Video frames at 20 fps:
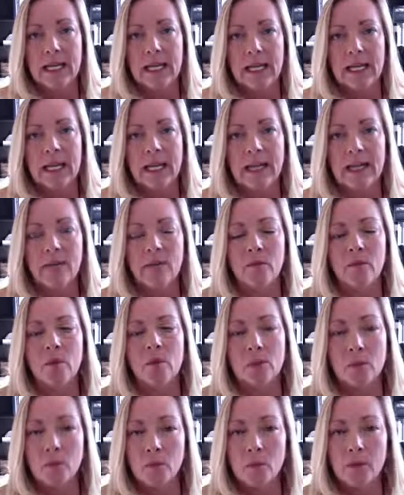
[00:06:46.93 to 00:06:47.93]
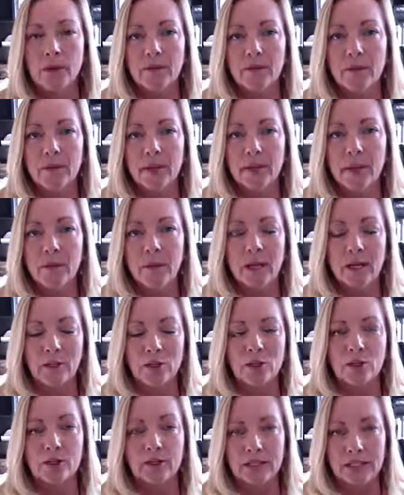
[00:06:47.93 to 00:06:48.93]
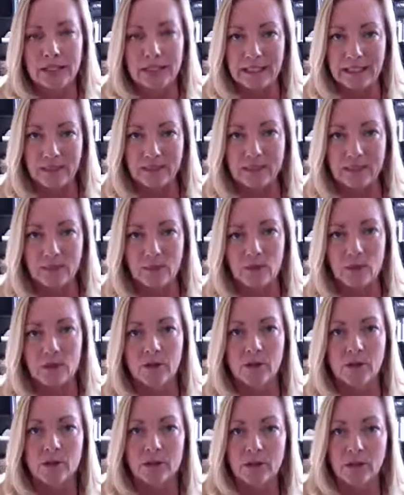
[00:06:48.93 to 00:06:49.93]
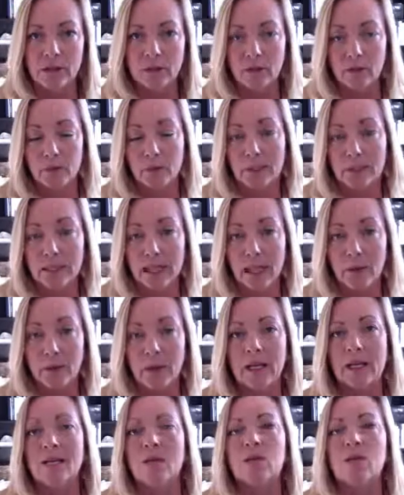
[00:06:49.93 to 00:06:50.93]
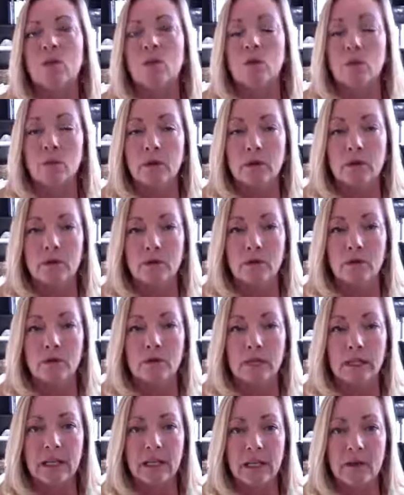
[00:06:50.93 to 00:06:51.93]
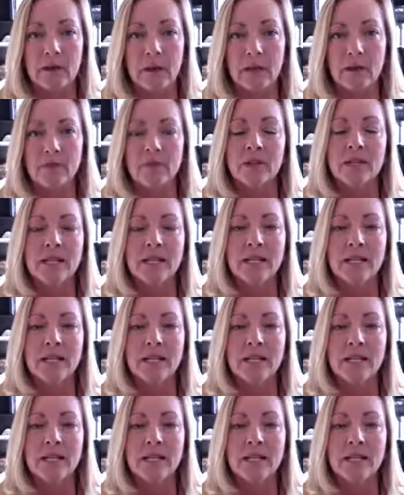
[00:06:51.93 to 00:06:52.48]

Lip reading: And the most important thing about your seeds, whether you're doing print campaigns or whether you're doing email,